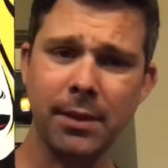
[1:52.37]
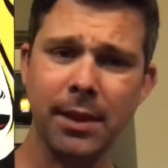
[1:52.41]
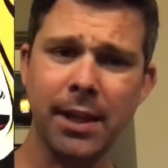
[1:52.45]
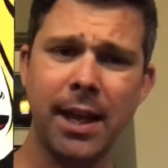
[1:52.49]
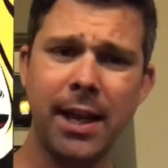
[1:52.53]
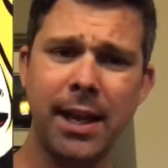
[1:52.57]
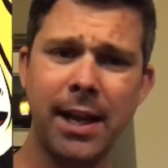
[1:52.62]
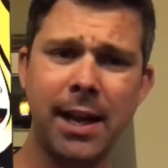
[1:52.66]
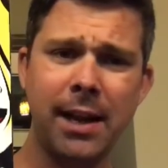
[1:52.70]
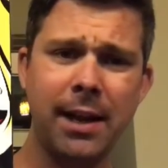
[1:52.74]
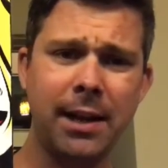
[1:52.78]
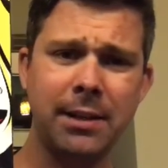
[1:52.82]

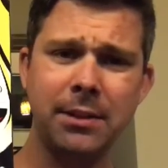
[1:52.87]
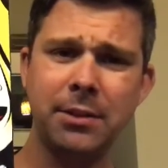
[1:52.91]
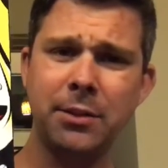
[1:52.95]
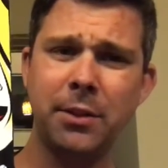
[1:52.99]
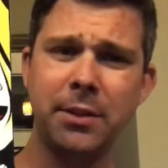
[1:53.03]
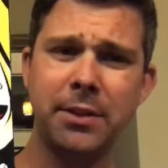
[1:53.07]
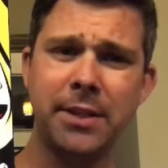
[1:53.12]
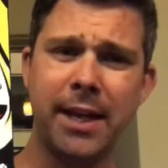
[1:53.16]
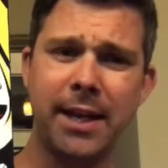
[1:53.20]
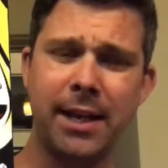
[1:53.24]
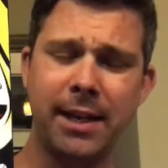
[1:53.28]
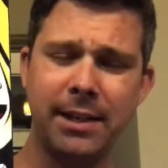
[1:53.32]
And uh, as soon
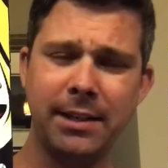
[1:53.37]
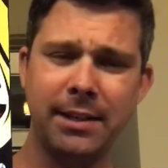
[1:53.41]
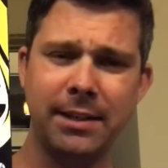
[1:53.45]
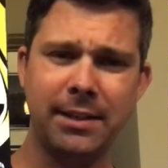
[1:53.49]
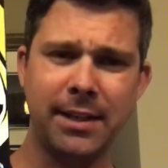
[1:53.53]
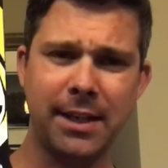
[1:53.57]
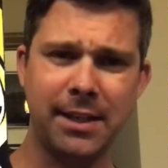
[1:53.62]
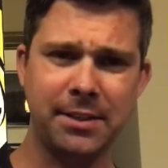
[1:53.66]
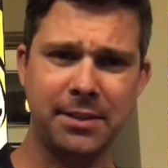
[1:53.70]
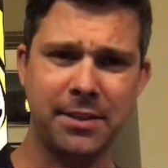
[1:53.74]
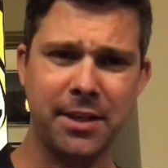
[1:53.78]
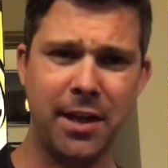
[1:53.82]
as I,
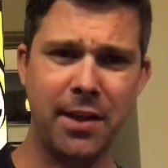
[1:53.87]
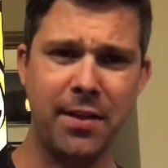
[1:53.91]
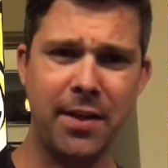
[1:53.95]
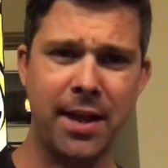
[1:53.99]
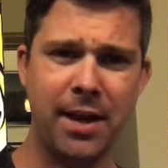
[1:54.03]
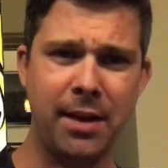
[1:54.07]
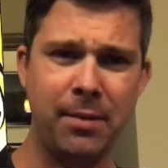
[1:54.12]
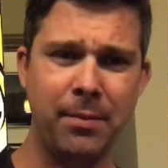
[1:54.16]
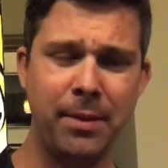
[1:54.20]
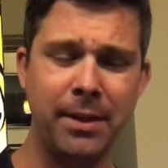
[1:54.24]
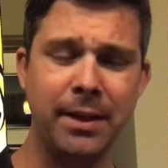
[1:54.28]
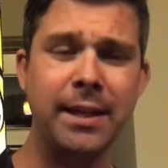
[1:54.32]
I saw that,
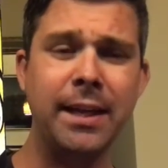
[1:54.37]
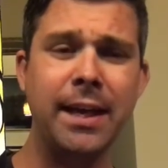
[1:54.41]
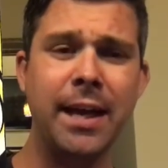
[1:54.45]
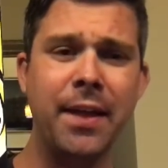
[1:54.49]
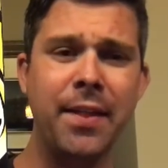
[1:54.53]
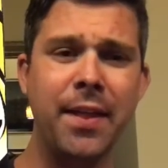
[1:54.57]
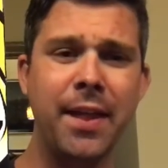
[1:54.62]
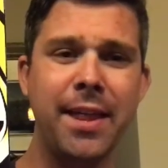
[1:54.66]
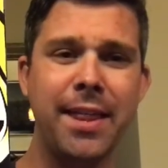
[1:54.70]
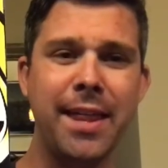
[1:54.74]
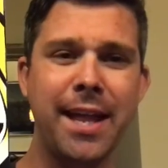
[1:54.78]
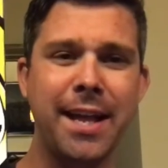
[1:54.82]
I'm like, yeah,
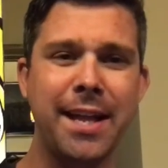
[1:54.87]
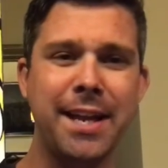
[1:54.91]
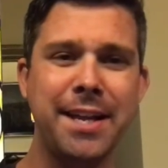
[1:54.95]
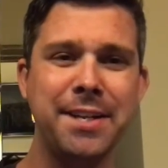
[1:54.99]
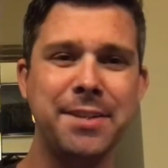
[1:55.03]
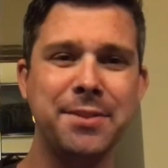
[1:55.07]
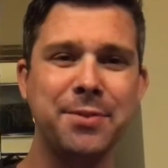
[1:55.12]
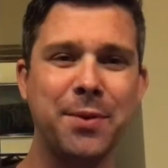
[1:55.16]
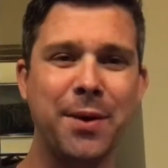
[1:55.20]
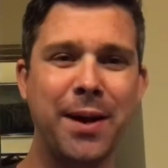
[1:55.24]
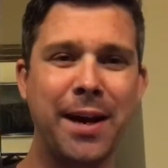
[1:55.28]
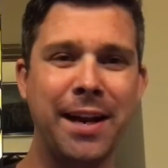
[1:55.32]
that, that
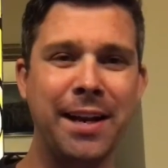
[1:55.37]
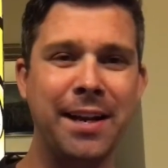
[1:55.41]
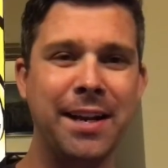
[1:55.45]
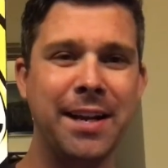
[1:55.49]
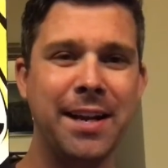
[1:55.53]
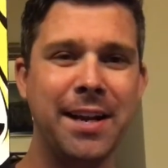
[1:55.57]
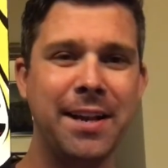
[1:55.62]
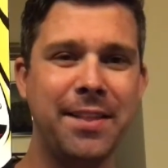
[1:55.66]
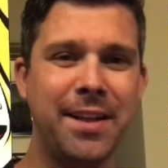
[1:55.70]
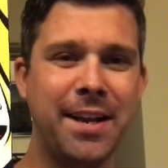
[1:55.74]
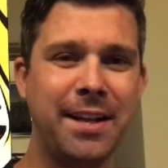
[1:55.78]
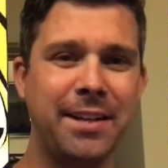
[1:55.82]
is right.
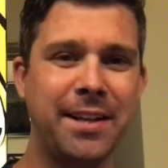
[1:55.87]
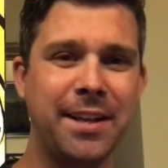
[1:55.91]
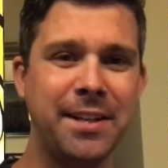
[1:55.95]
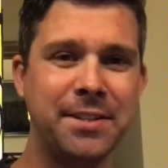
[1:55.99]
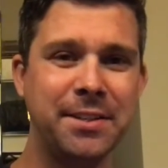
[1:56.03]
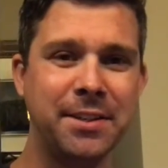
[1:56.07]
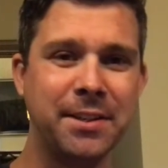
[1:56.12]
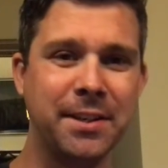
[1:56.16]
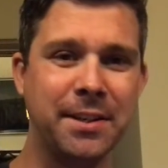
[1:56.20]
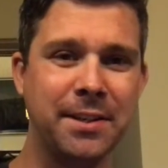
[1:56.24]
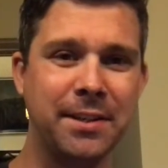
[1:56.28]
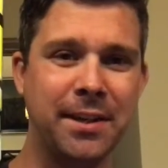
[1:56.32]
That does
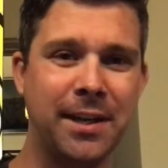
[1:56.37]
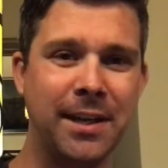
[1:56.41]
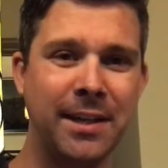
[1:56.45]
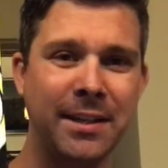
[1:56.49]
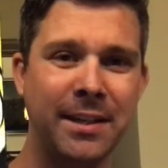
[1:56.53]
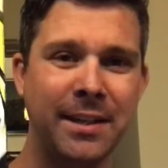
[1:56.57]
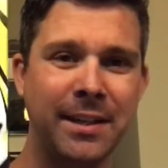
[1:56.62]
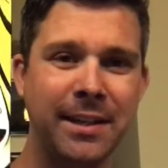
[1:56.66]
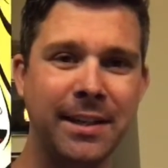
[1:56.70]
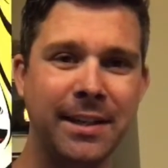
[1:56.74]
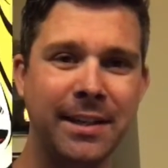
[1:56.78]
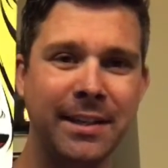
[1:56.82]
look a lot
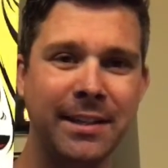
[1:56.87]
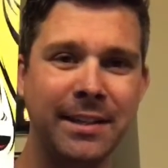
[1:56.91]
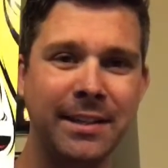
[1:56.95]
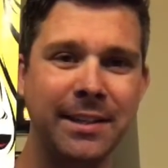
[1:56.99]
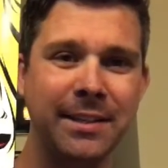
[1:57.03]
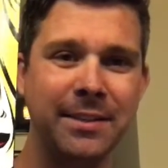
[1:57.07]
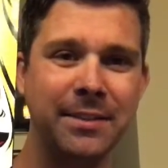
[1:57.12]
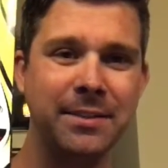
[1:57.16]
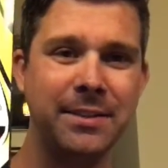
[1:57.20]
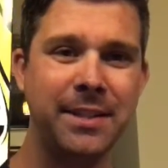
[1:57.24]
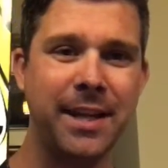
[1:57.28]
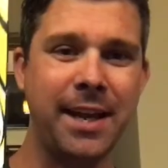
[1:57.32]
like a, you
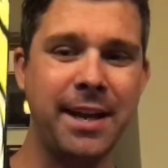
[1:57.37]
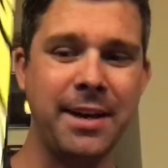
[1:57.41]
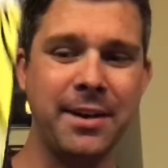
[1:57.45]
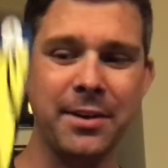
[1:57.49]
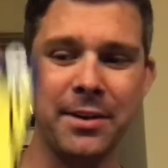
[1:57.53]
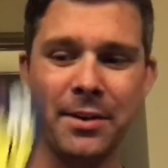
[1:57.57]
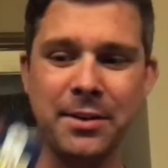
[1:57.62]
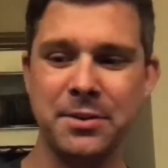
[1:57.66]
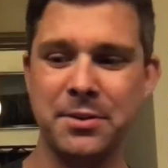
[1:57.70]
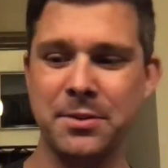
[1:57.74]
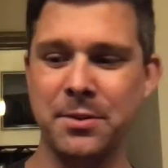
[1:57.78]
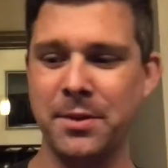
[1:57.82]
know, Tank
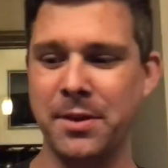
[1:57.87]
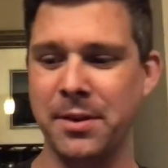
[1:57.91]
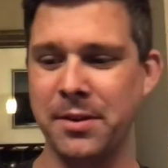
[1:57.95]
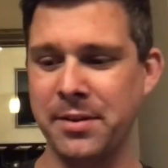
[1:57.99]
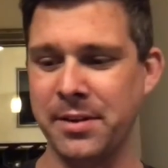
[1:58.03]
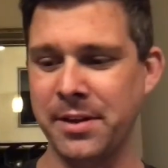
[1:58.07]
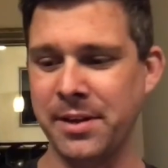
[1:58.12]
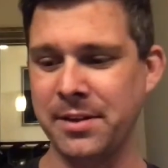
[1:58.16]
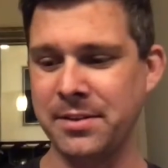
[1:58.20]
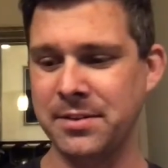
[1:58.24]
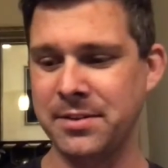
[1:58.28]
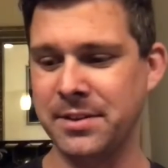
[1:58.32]
Girl sort of
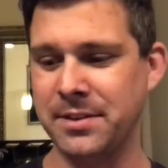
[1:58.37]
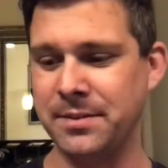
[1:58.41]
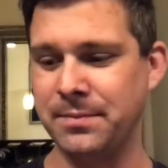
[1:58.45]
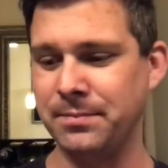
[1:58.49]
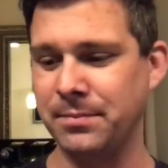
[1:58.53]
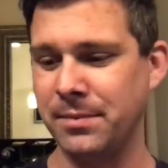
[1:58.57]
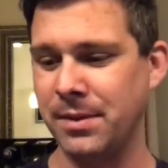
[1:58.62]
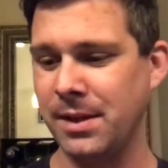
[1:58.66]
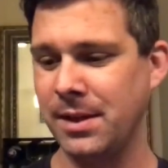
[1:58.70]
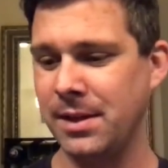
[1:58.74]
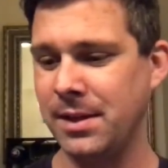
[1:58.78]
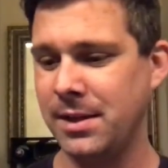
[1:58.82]
thing, so.
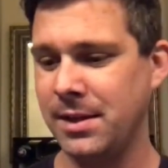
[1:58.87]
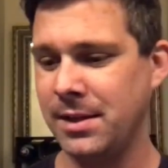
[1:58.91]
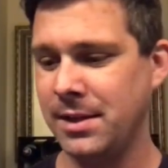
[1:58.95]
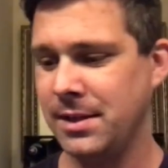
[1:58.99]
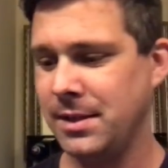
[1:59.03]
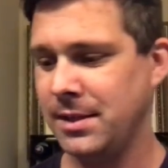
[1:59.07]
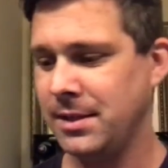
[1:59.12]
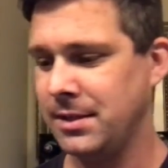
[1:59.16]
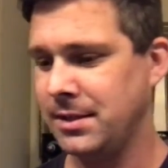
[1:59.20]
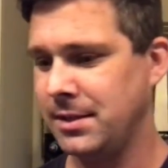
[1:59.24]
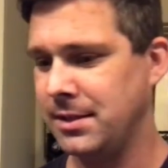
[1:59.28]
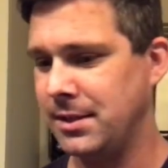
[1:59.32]

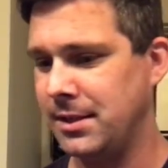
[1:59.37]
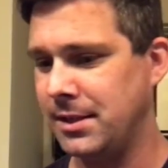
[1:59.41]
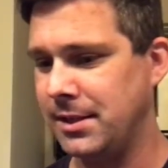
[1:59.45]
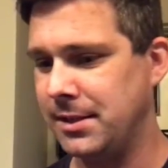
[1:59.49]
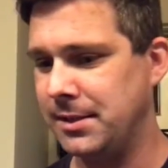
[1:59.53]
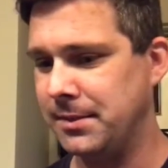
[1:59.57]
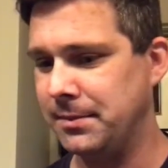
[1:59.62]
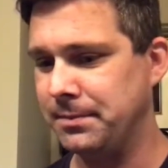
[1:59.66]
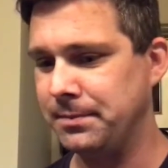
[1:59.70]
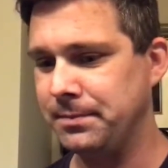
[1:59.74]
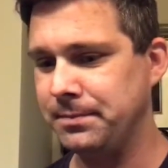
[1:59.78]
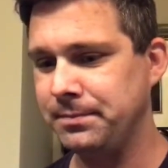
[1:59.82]

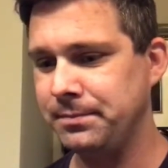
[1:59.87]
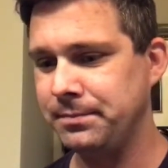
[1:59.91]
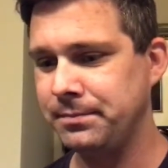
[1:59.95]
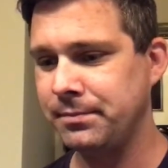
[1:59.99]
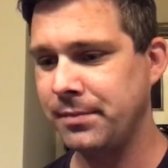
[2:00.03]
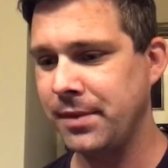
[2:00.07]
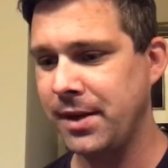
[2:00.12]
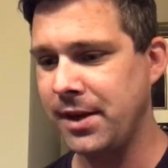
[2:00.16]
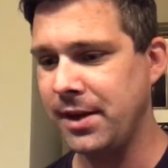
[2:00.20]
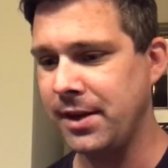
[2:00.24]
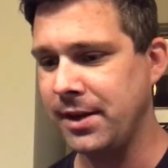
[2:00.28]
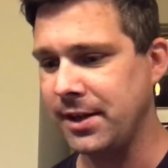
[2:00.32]
Um.
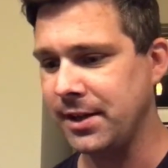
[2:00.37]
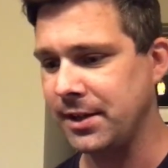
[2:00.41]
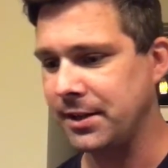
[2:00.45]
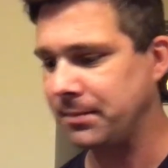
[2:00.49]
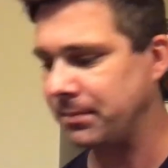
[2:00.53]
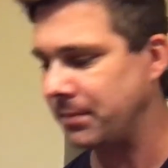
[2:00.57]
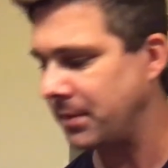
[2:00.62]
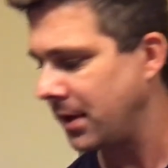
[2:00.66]
There you go.